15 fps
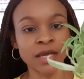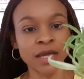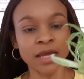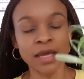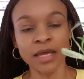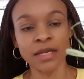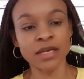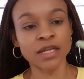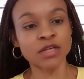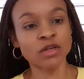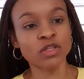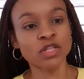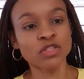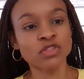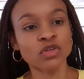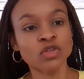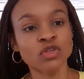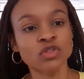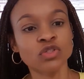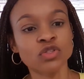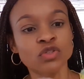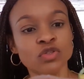and that's all you
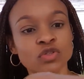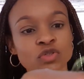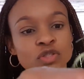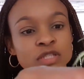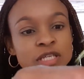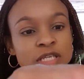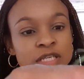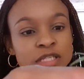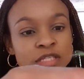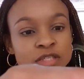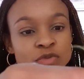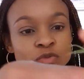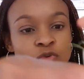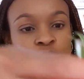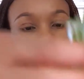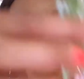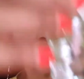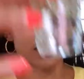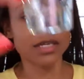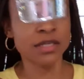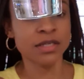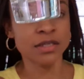do. You stick it in
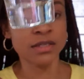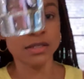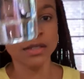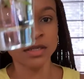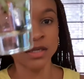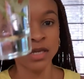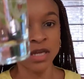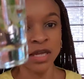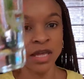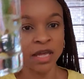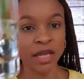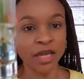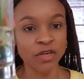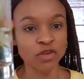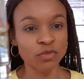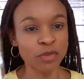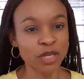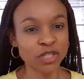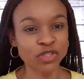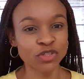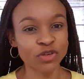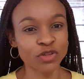water, and you make
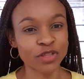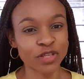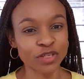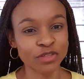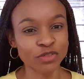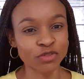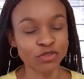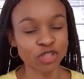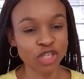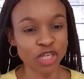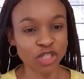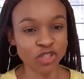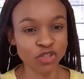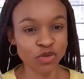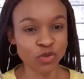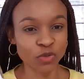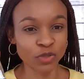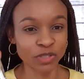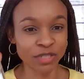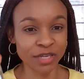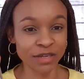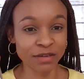sure that you change your
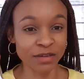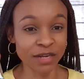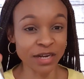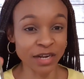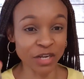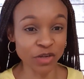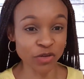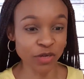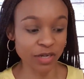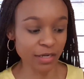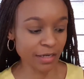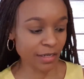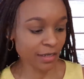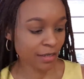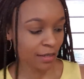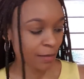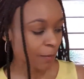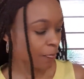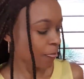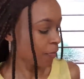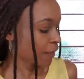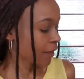water regularly.
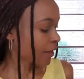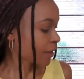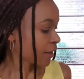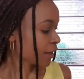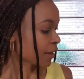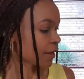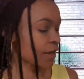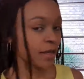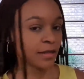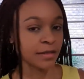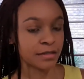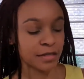And